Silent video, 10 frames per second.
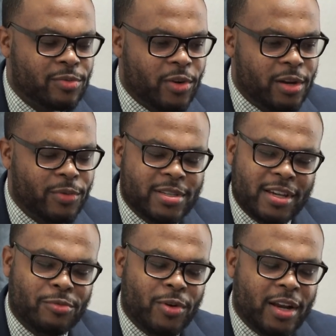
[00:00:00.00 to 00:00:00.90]
One was
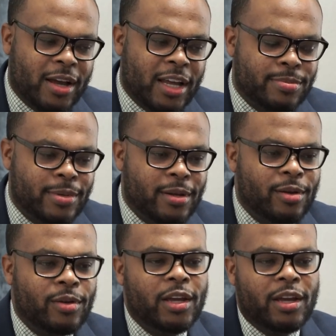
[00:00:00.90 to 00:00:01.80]
at one
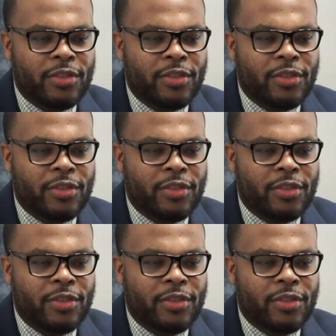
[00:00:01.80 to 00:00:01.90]
hospital,